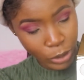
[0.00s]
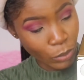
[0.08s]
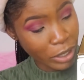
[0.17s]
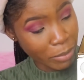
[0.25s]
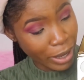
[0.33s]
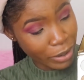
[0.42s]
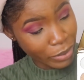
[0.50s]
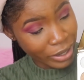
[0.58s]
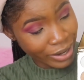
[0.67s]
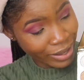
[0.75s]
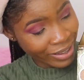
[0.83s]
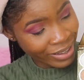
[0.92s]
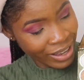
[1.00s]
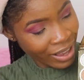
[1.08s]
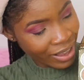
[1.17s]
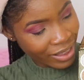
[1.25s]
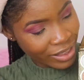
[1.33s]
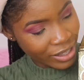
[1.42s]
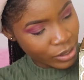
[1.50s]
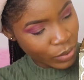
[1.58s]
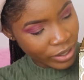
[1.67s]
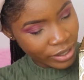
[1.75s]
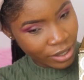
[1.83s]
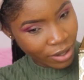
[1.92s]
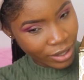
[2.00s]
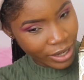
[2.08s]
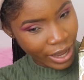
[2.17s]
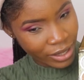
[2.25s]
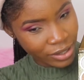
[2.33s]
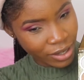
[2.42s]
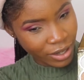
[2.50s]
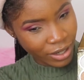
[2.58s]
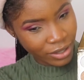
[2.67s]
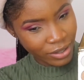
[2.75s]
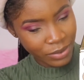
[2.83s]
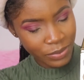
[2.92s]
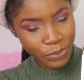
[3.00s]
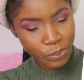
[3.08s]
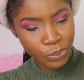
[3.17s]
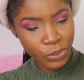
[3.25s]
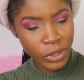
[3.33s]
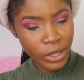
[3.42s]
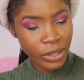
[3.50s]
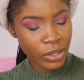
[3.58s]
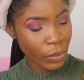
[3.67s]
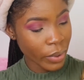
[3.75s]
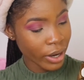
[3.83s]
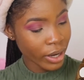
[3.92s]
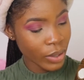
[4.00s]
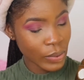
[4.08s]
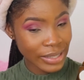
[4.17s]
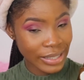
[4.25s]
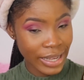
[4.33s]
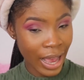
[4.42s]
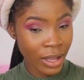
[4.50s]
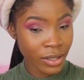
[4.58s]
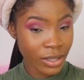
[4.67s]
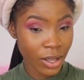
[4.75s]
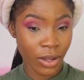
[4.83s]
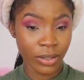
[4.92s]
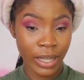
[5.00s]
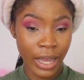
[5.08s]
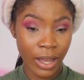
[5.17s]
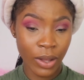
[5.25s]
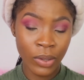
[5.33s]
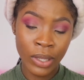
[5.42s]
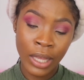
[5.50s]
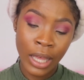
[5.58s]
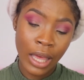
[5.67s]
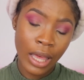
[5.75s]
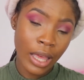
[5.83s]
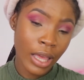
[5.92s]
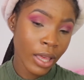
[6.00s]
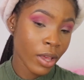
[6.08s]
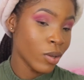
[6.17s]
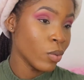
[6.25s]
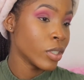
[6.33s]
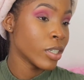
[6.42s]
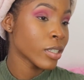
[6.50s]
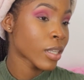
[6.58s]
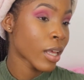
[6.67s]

What am I doing? This one is called Dancehall. So we're gonna use Dancehall now, and we're just